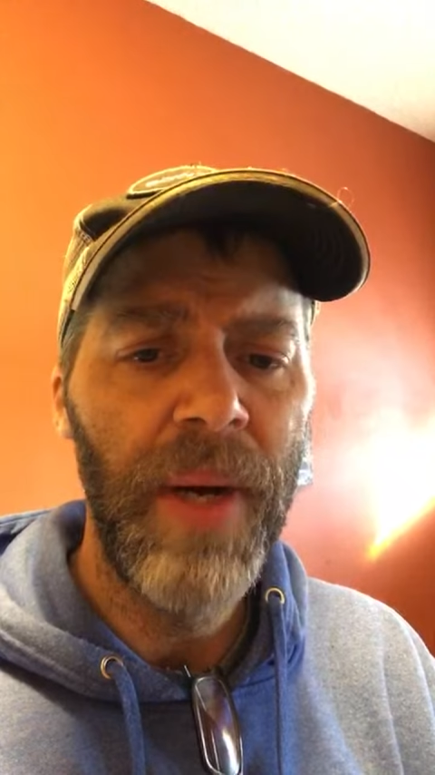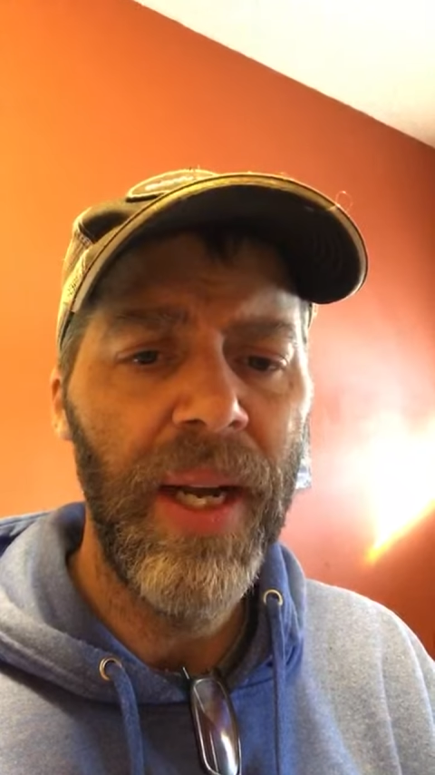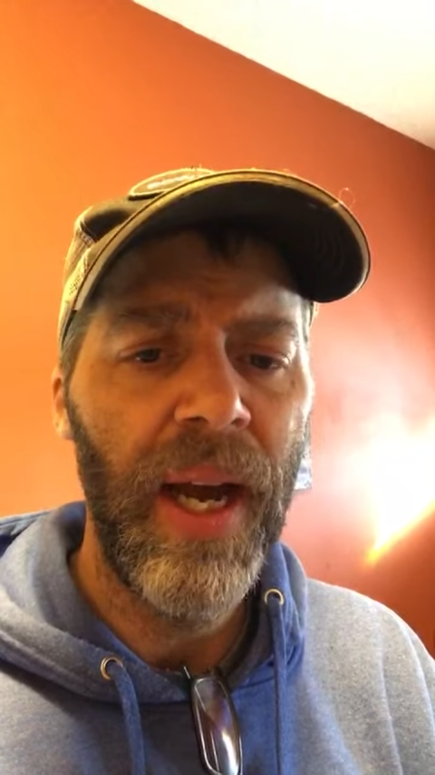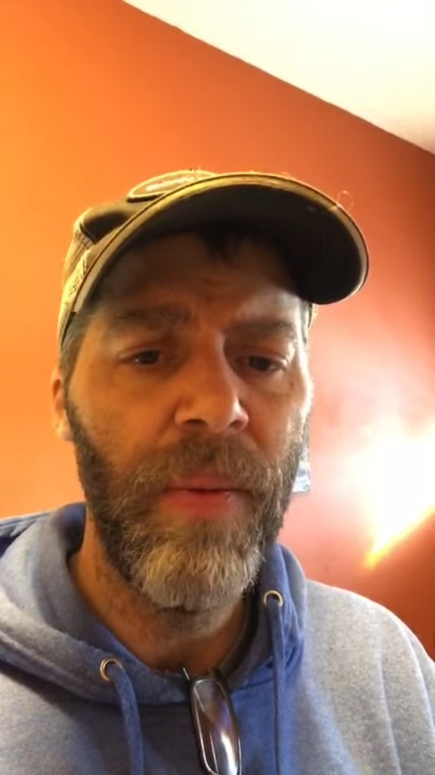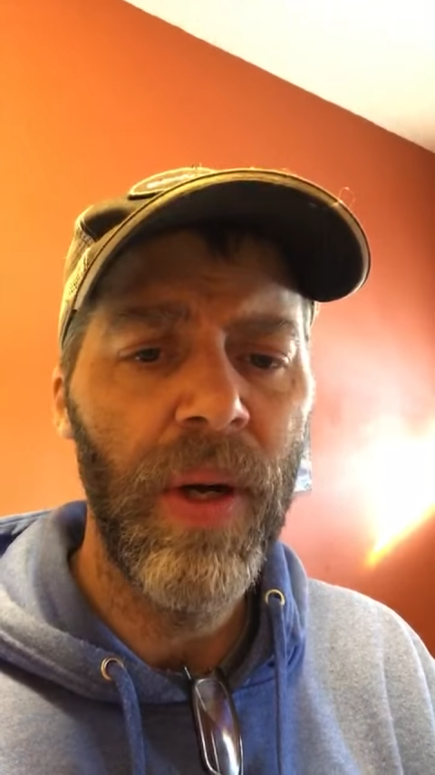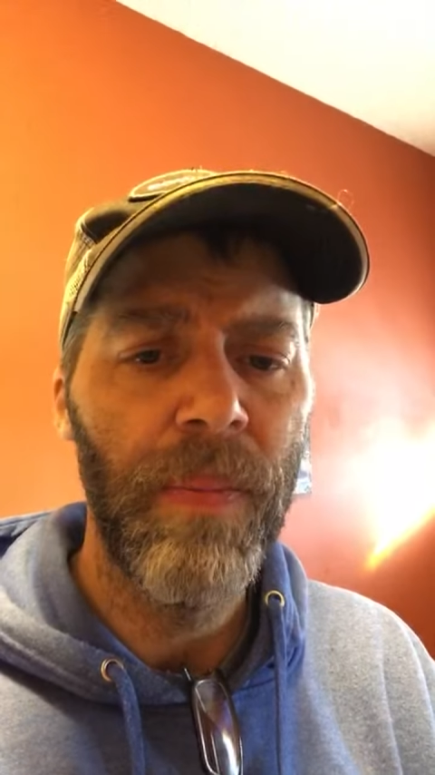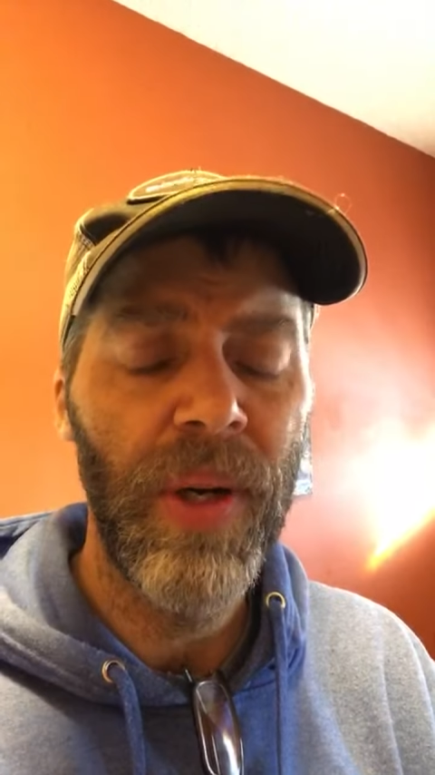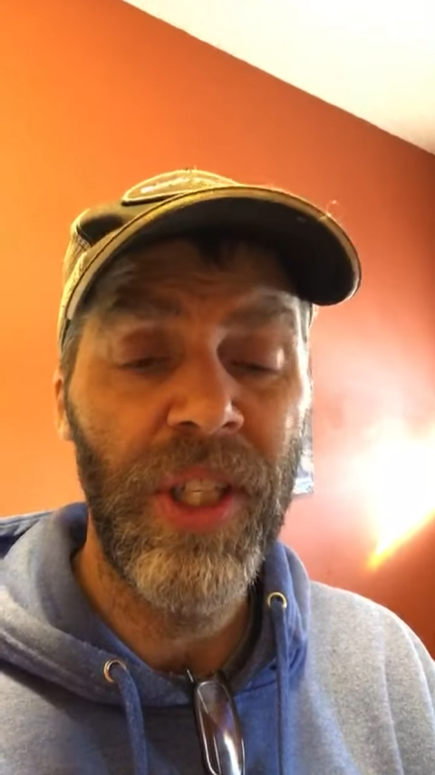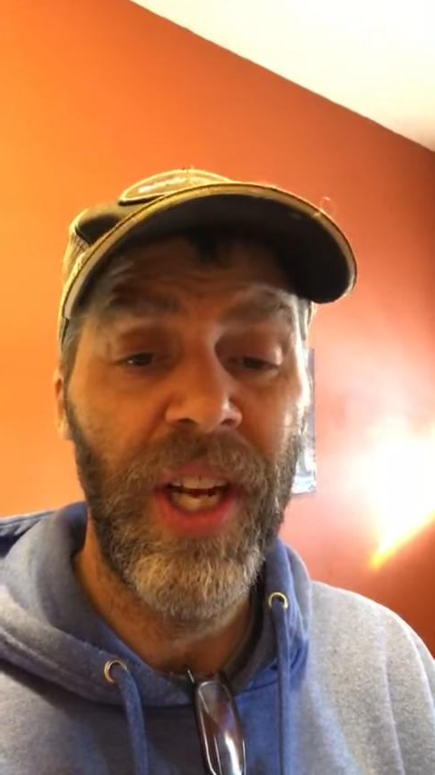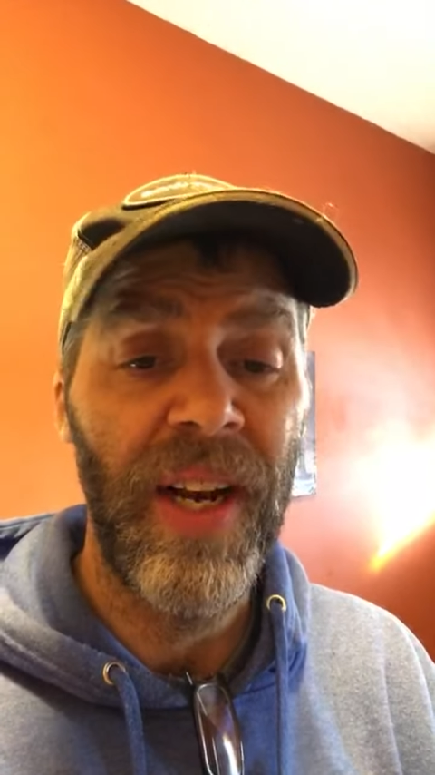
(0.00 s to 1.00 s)
I would
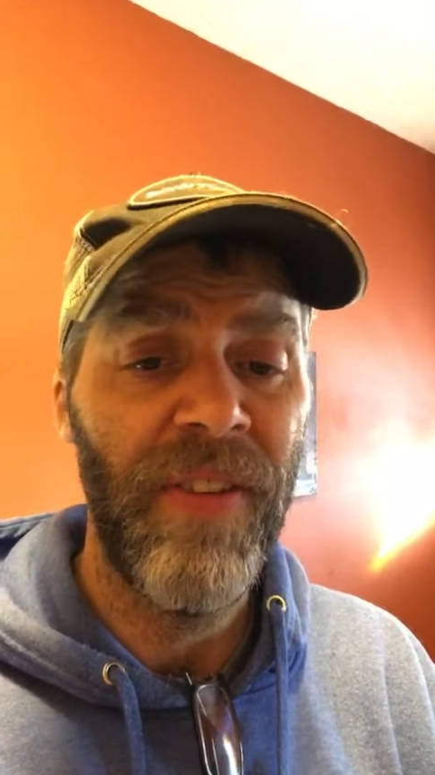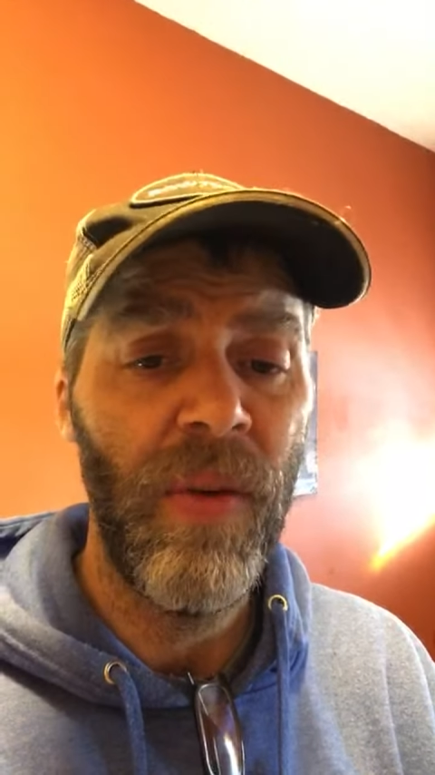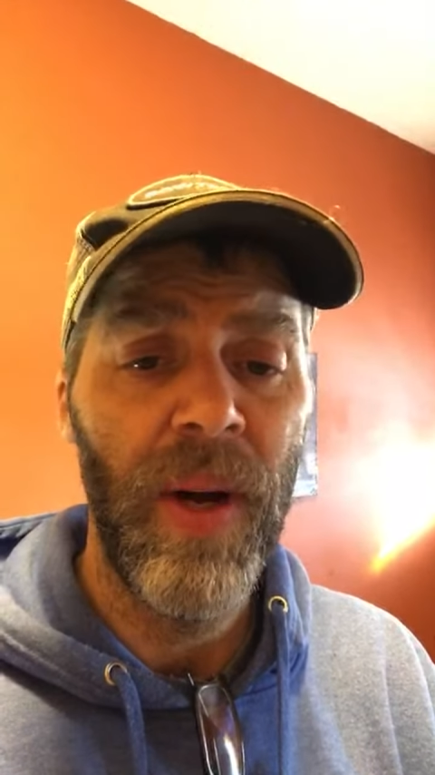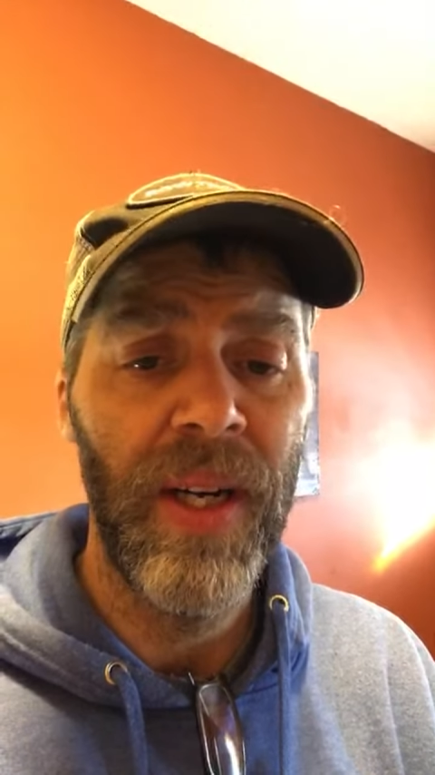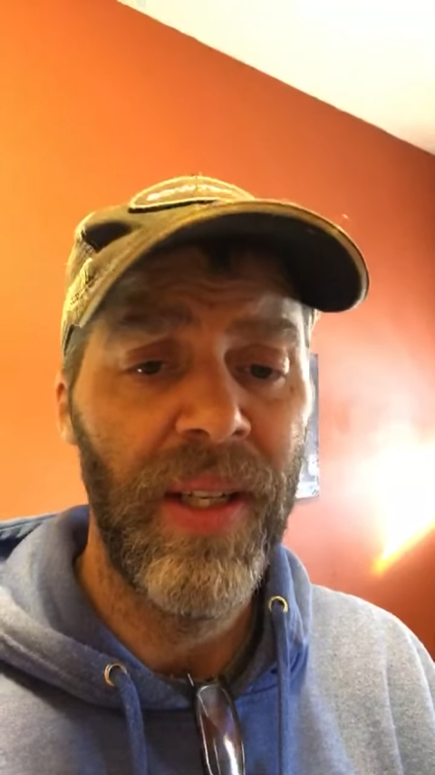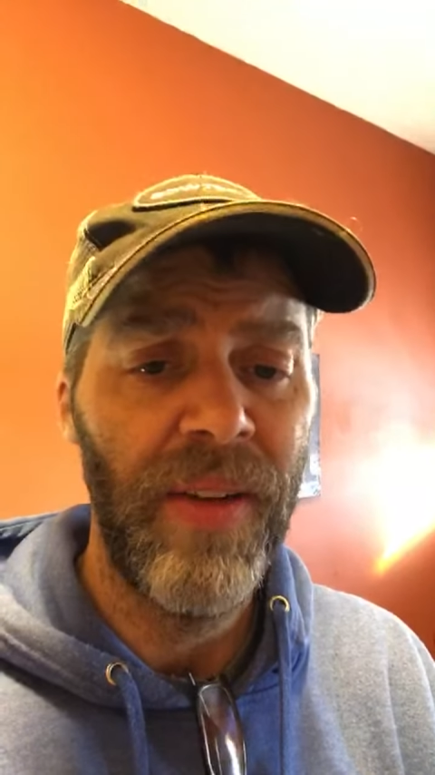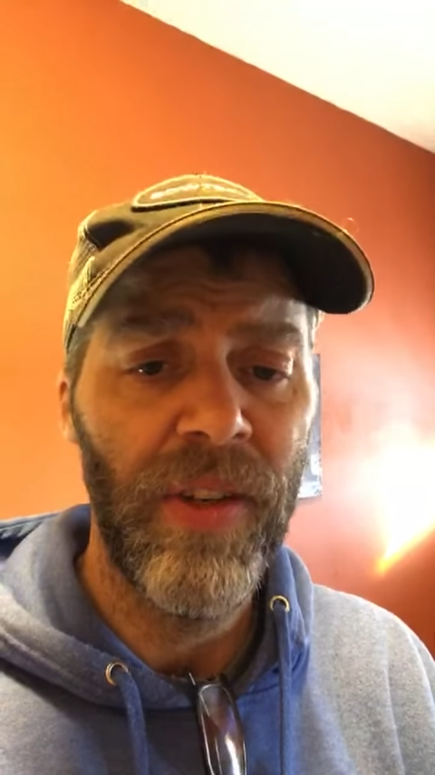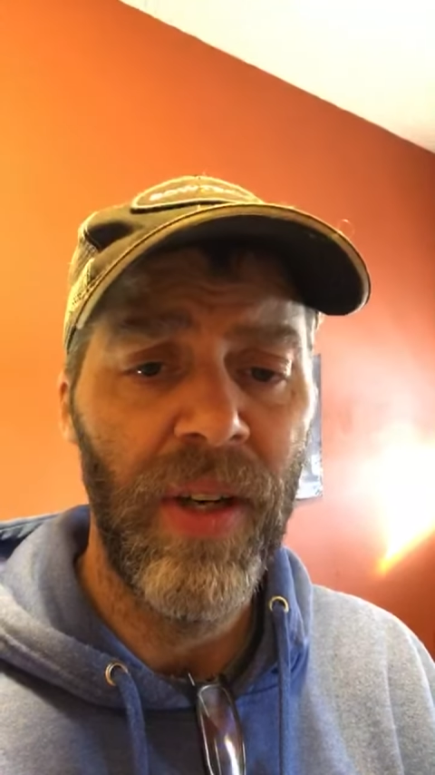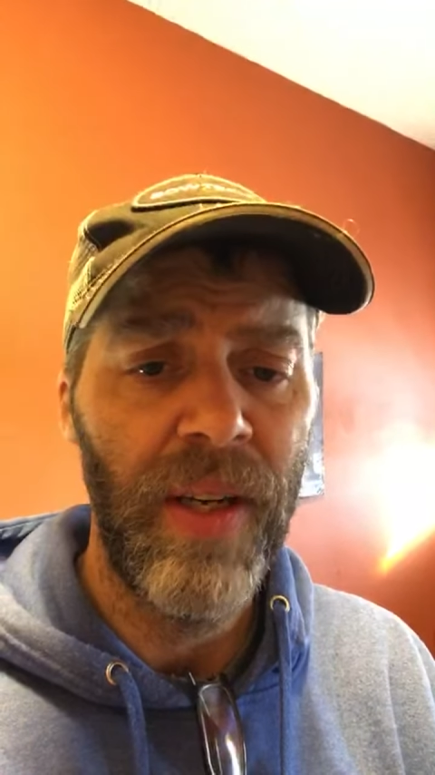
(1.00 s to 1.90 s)
appreciate if you want to leave your